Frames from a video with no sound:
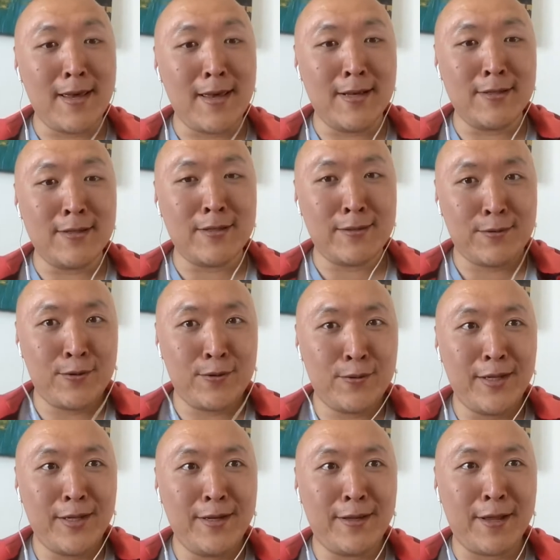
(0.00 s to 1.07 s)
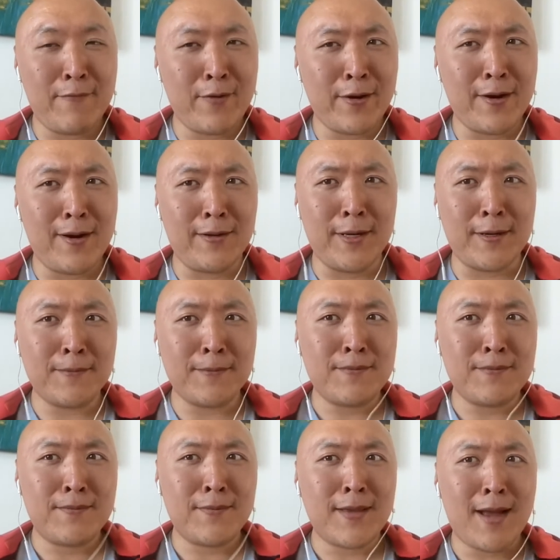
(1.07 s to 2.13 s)
is to really figure out like
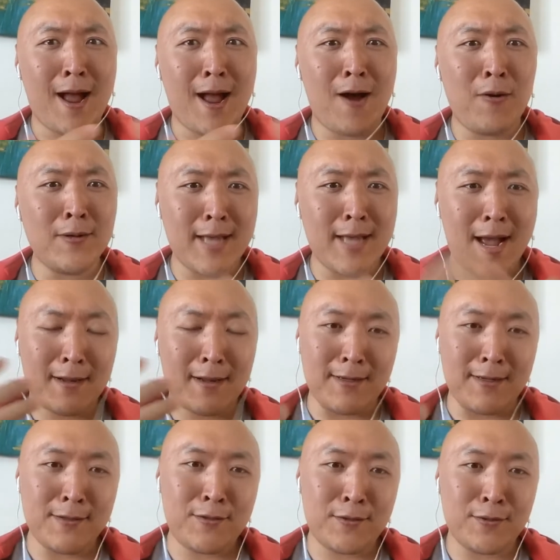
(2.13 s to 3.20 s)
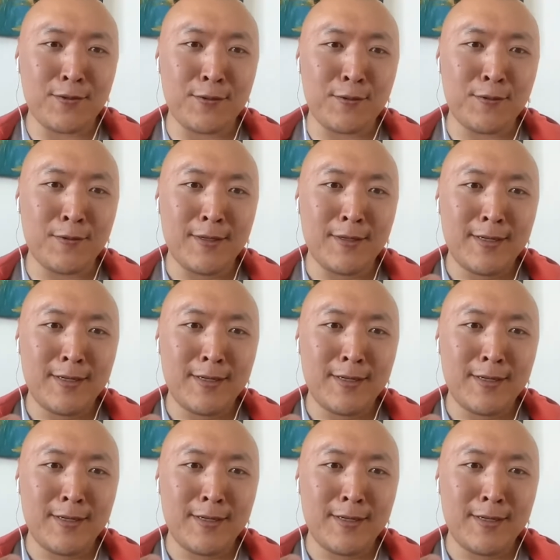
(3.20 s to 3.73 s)
how exactly to,